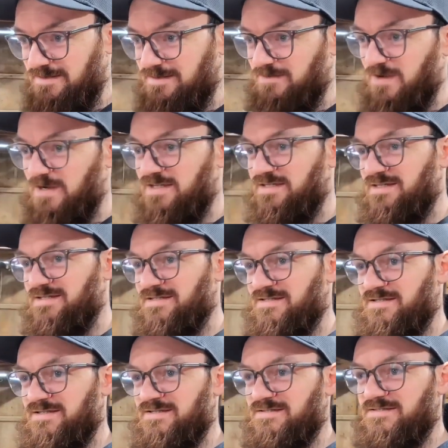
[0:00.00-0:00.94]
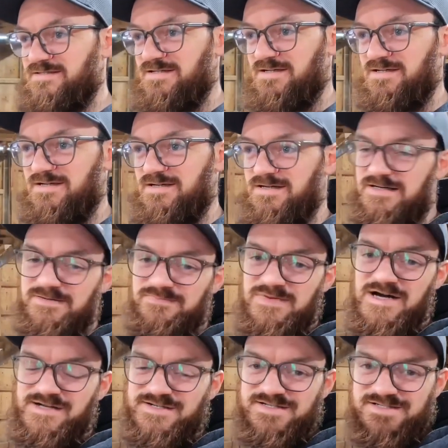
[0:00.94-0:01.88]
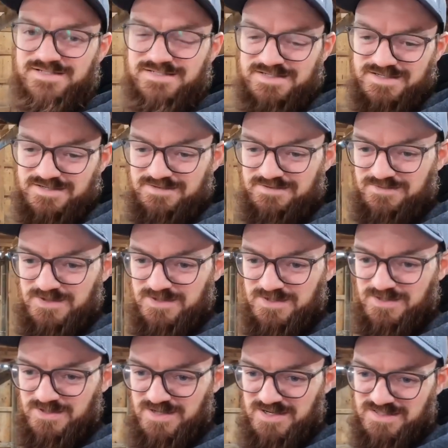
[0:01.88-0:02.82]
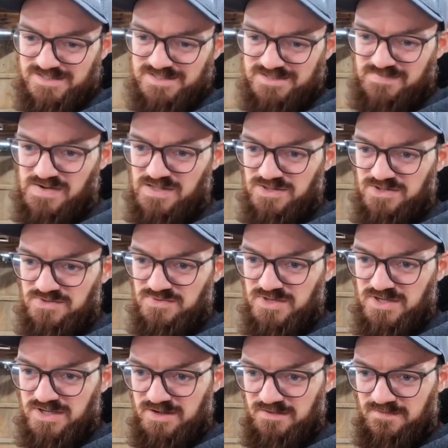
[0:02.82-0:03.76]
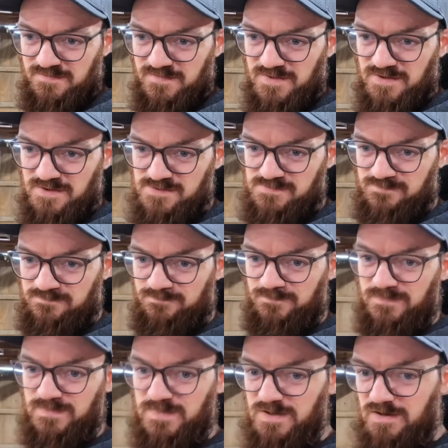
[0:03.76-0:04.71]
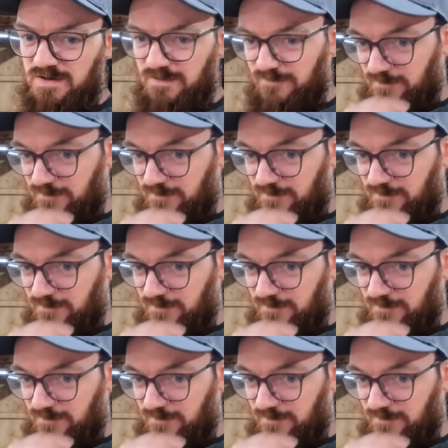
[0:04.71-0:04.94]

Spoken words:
race season is upon us. We are less than a month away from our